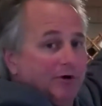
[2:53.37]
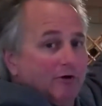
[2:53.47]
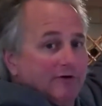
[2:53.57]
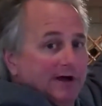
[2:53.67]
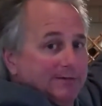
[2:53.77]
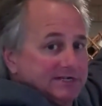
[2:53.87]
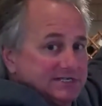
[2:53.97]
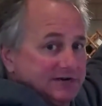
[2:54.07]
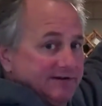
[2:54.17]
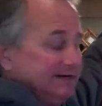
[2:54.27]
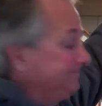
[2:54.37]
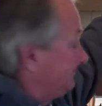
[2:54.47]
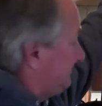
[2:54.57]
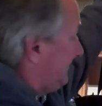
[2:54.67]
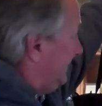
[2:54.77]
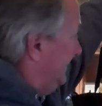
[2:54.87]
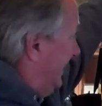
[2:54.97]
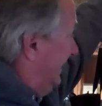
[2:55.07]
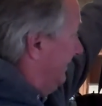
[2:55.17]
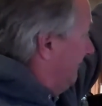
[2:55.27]
good program considering
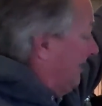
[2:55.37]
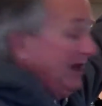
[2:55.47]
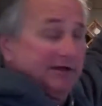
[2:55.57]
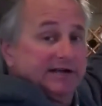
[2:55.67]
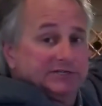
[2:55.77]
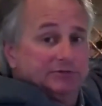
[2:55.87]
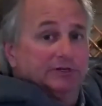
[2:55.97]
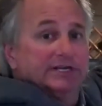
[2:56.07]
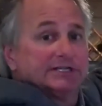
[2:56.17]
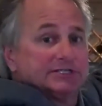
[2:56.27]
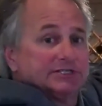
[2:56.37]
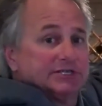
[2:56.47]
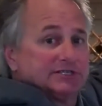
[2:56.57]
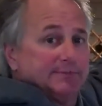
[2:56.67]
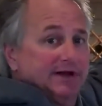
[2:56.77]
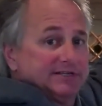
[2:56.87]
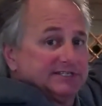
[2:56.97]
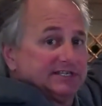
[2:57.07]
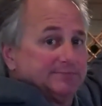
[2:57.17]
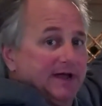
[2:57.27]
that a growler at 2 liters is just about a
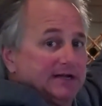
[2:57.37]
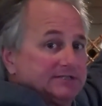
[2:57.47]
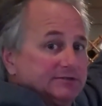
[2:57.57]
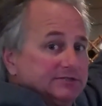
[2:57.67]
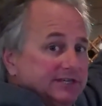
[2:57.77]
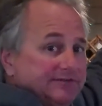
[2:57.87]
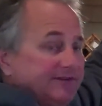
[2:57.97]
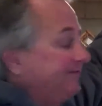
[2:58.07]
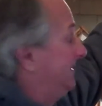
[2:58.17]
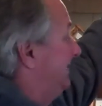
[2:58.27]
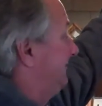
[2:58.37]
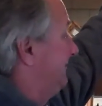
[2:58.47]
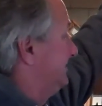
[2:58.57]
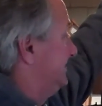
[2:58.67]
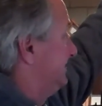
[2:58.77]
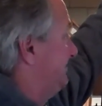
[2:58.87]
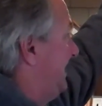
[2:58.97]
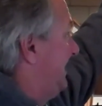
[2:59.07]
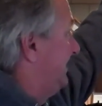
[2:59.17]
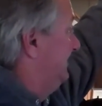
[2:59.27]
6-pack, so $6.50 for a
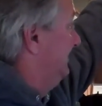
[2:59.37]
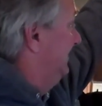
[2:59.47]
6-pack